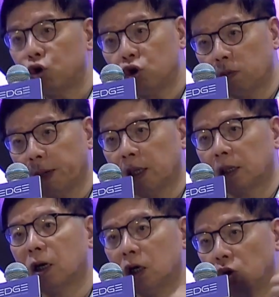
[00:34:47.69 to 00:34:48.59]
So
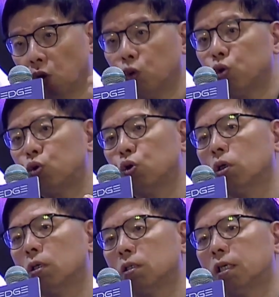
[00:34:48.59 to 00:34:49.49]
the Hong
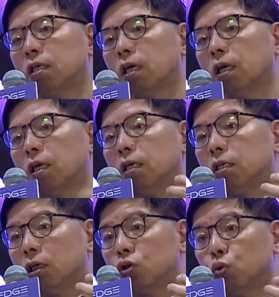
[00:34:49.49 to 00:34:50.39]
Kong SAR
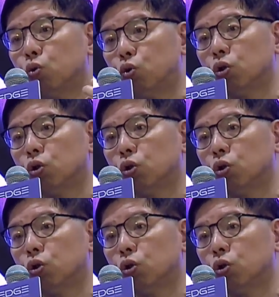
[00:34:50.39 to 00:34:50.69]
government